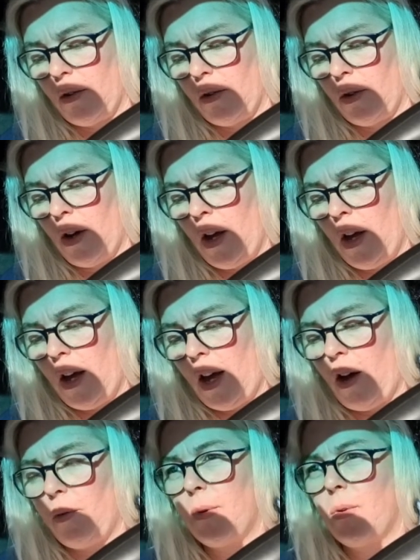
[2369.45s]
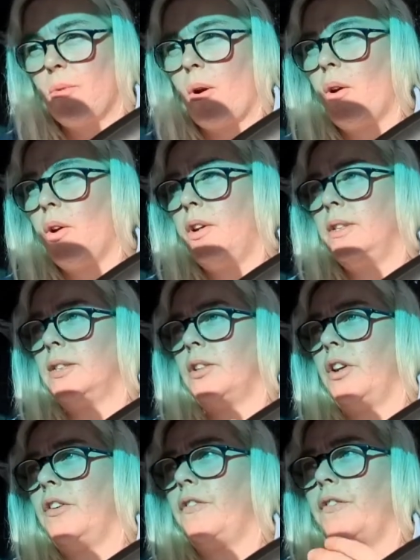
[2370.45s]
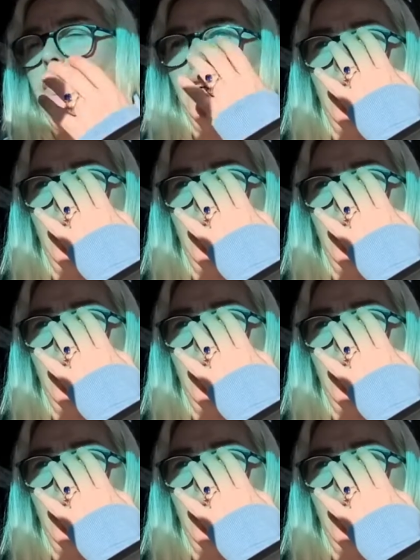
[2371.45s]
or help grow certain food,